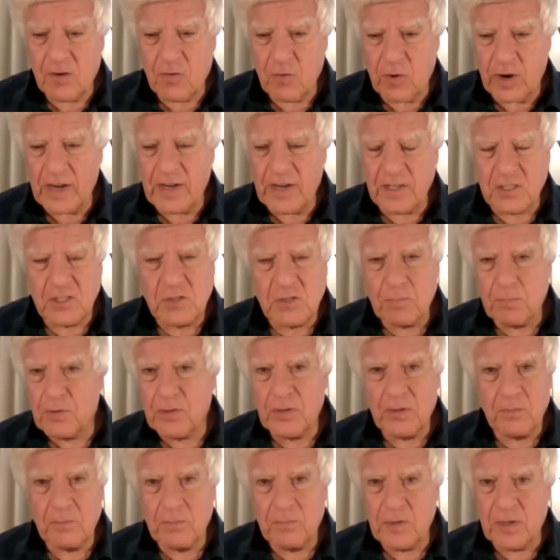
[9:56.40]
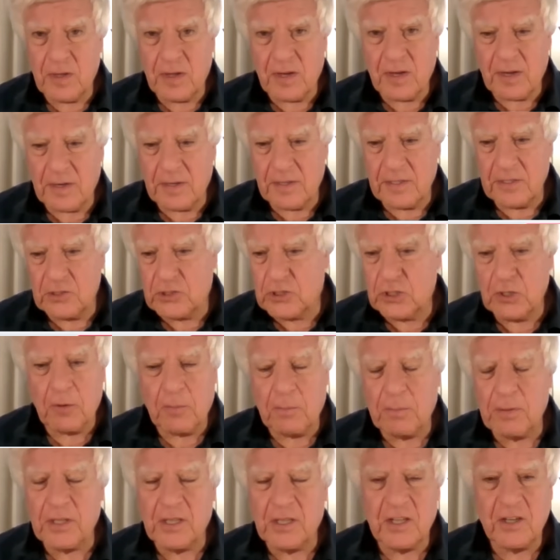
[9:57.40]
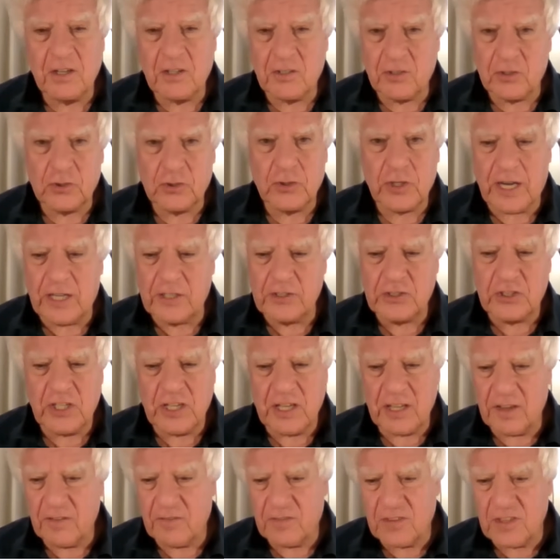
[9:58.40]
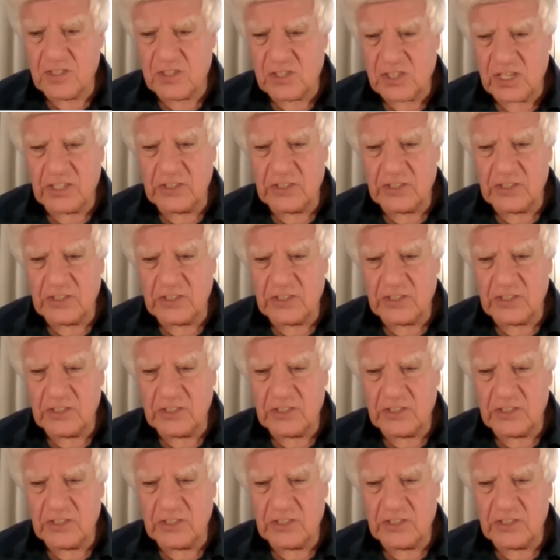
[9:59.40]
greatest geopolitical tragedy of the